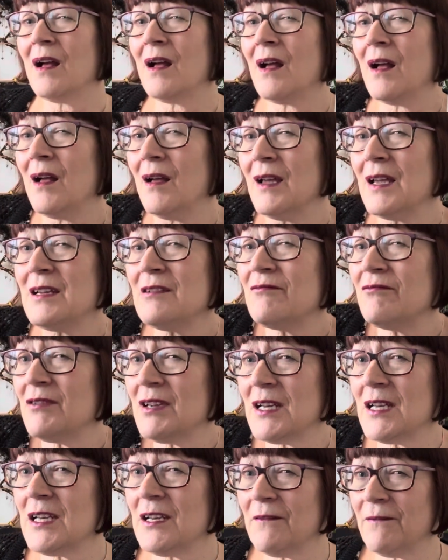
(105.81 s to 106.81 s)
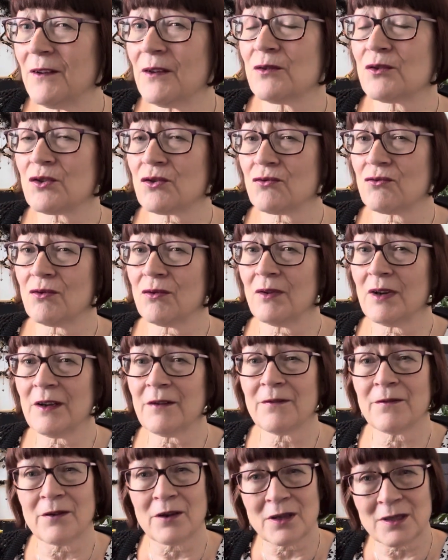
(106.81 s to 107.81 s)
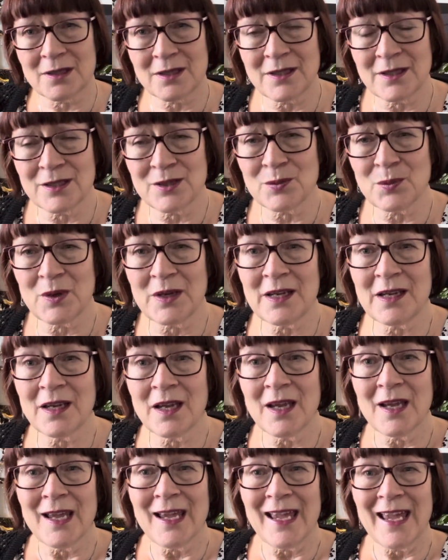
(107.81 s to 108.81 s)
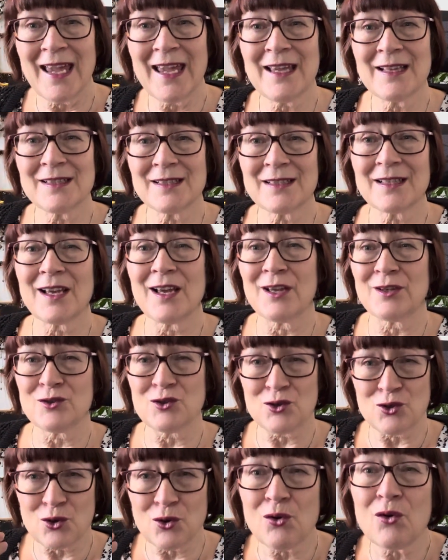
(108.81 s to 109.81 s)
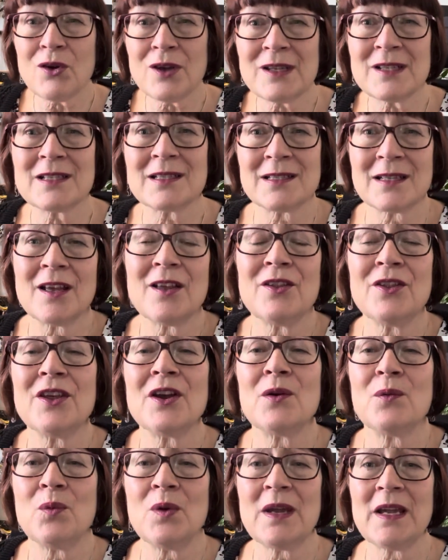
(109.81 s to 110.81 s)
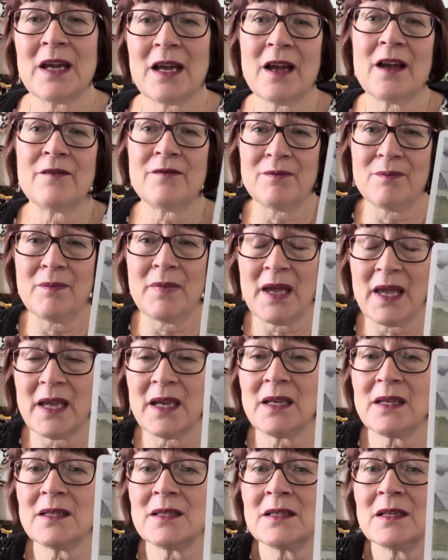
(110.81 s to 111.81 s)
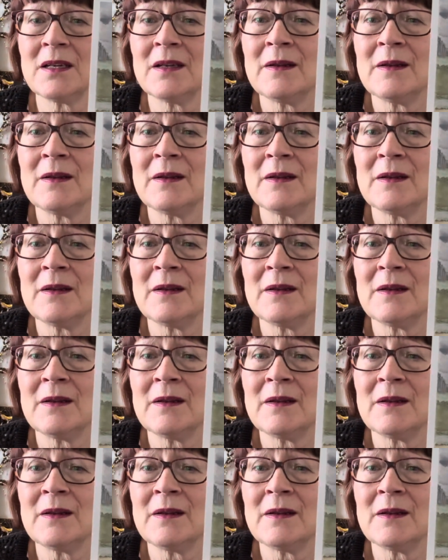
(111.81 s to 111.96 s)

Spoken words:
I really feel strongly for us this week. It's a choice that we have made.